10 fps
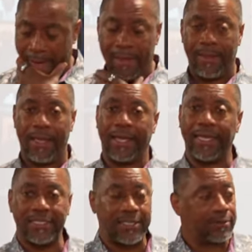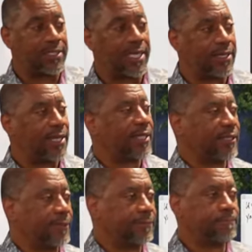I guess don't tell you nothing.
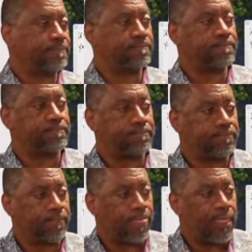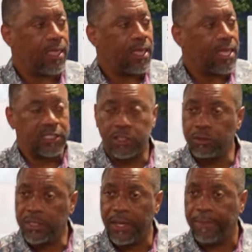It's too
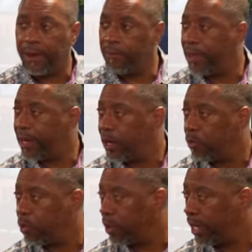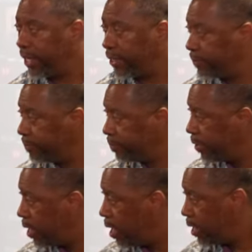deeply embedded and rooted in you.
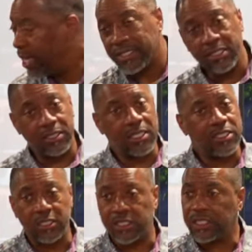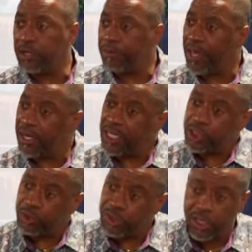This is this is a serious matter. This
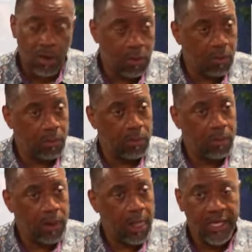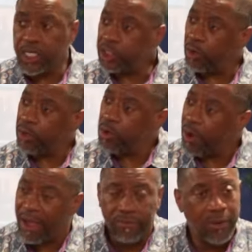your soul. This your you don't
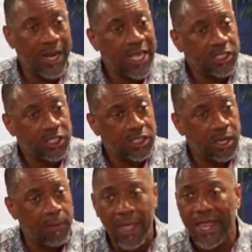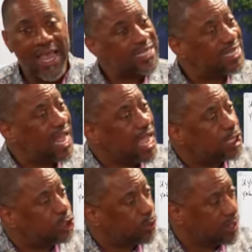have a relationship. That's
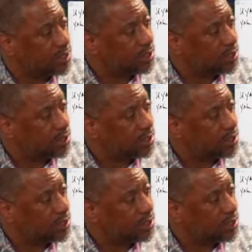dangerous.